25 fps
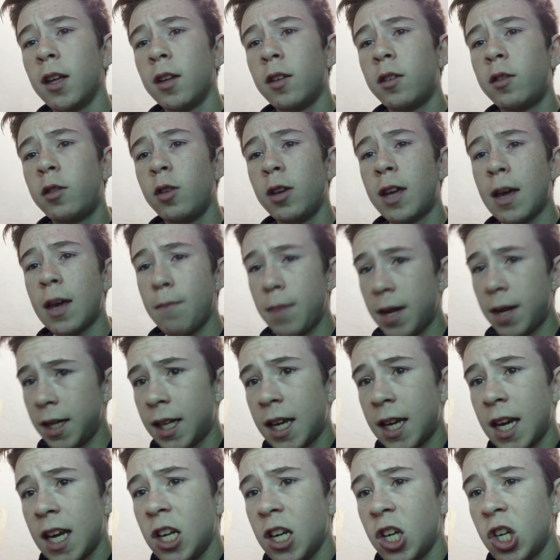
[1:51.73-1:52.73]
to get
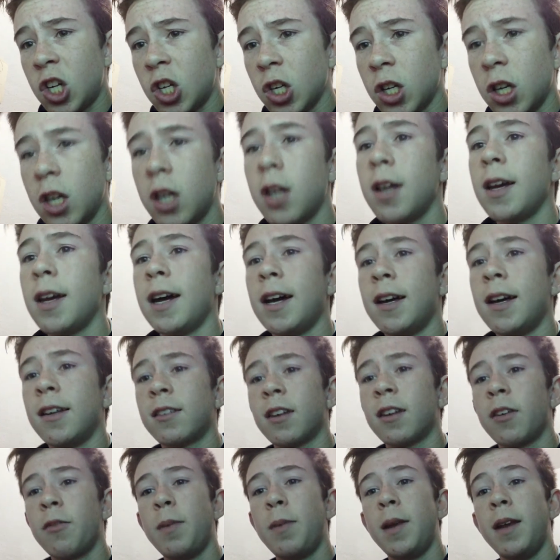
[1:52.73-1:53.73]
medication
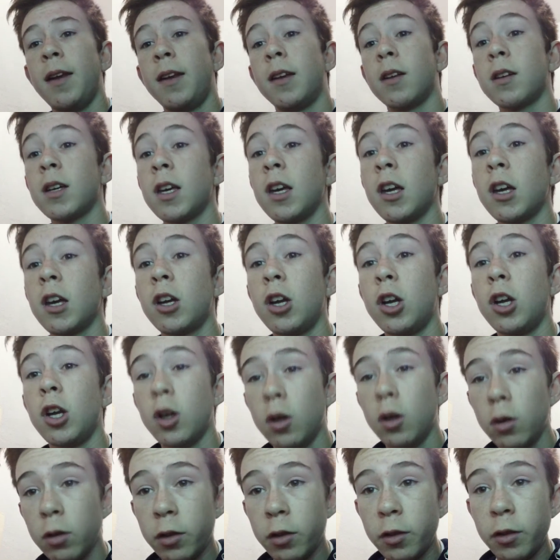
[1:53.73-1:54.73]
as I've been
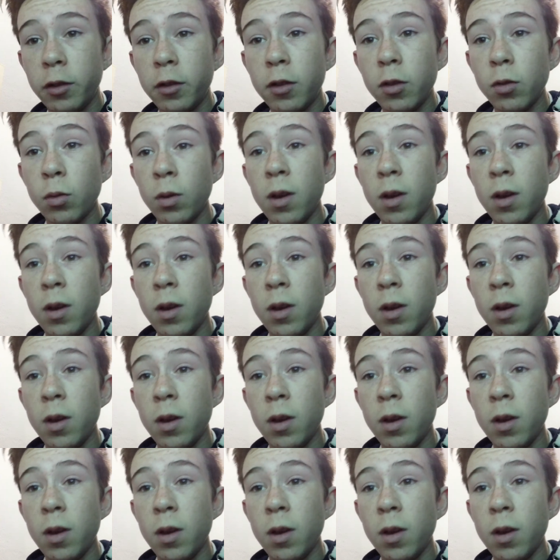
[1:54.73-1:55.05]
diagnosed